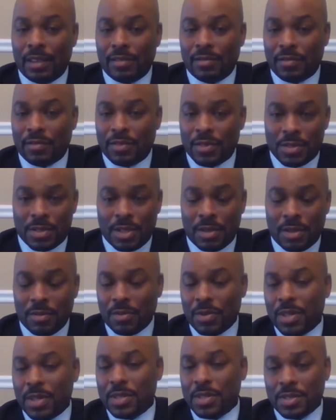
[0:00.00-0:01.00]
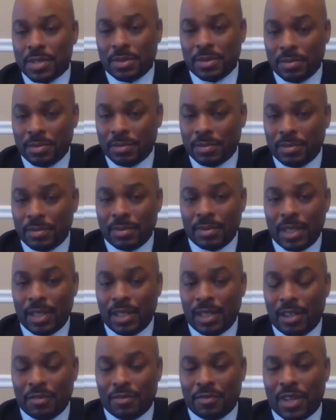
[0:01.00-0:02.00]
And for some
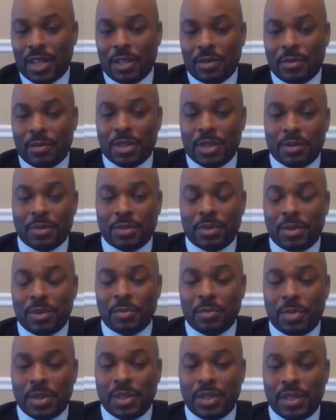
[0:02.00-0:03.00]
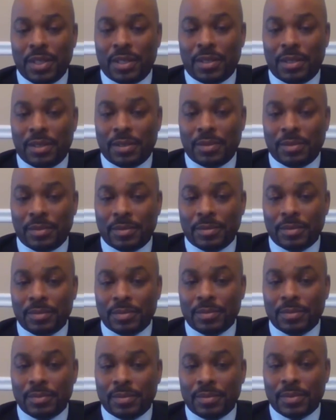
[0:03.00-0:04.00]
reason, they aren't following through on
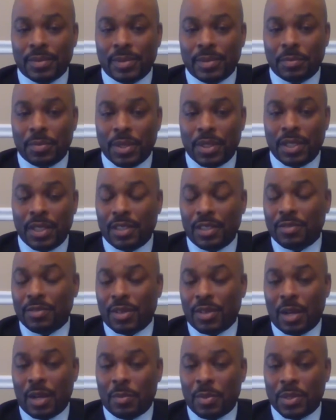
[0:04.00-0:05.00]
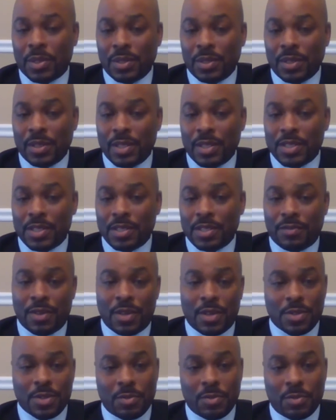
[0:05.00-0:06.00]
putting in for opportunities
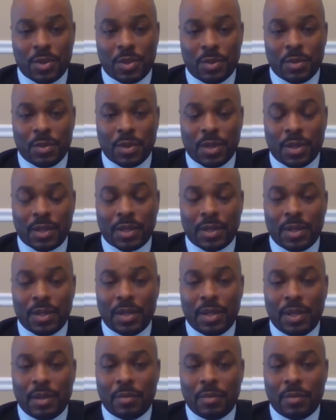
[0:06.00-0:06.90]
to foster more work.